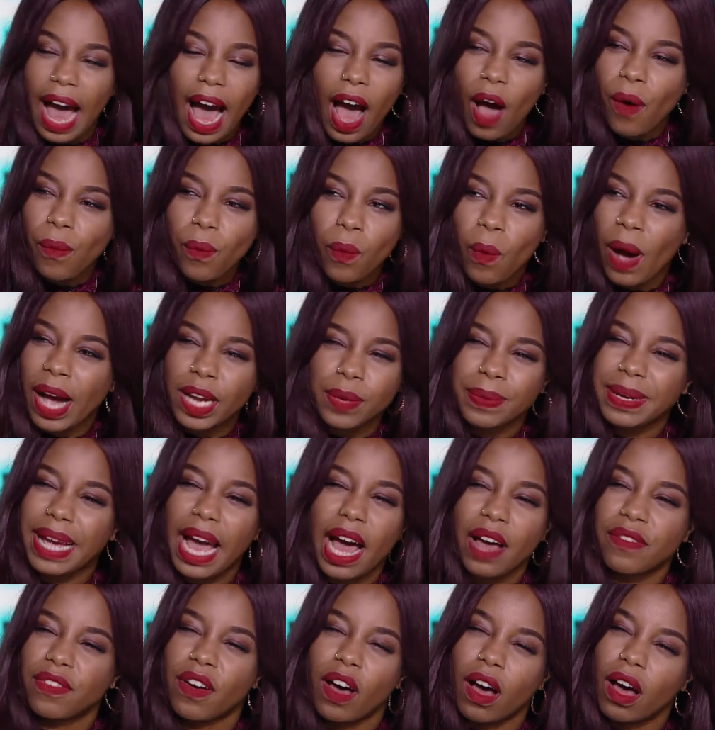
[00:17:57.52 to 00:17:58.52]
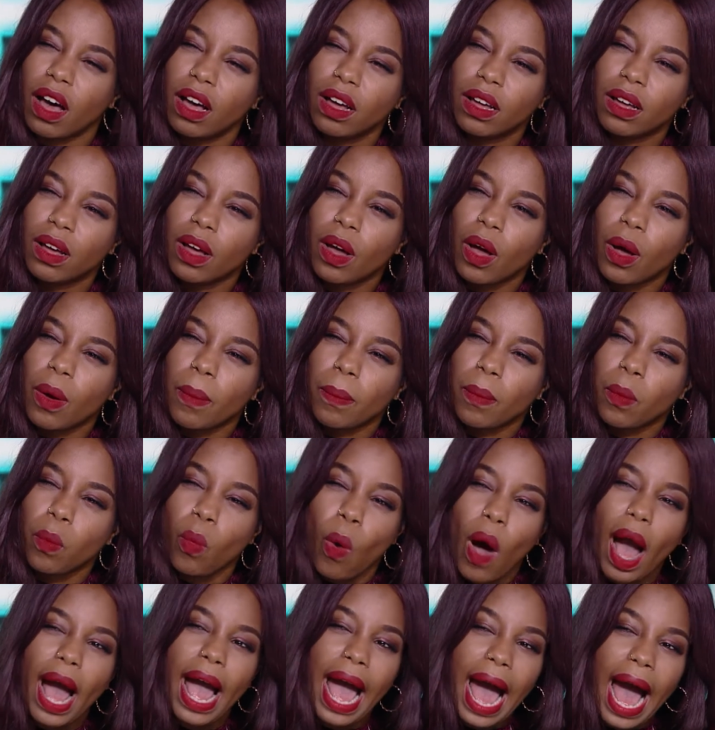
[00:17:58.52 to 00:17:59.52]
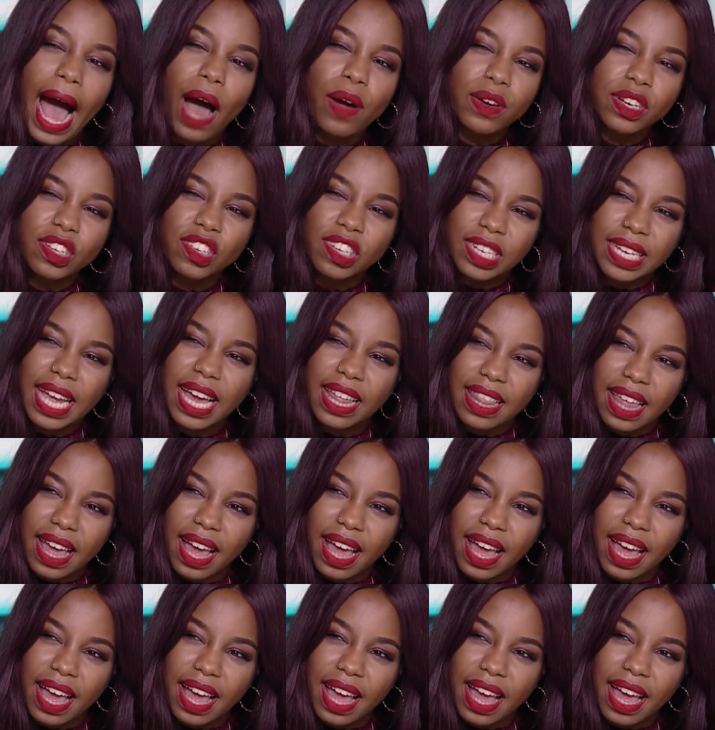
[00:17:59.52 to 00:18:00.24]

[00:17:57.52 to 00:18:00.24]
how? Why do we have her? Why, how did she get